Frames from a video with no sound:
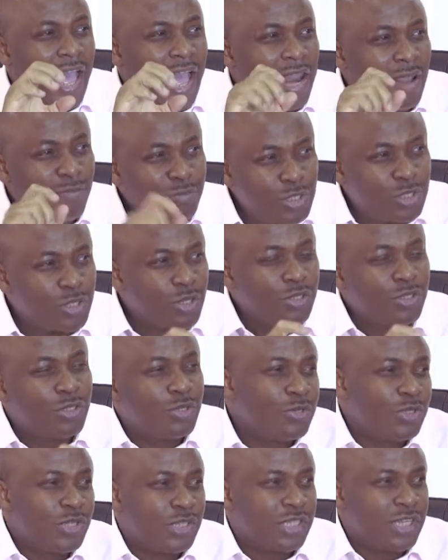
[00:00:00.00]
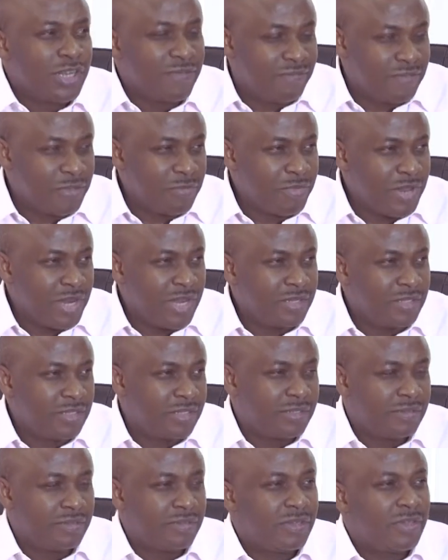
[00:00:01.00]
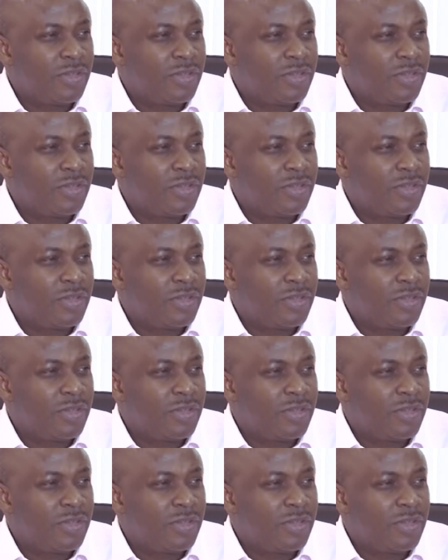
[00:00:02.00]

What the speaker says: And I'm just going to do this in a few minutes.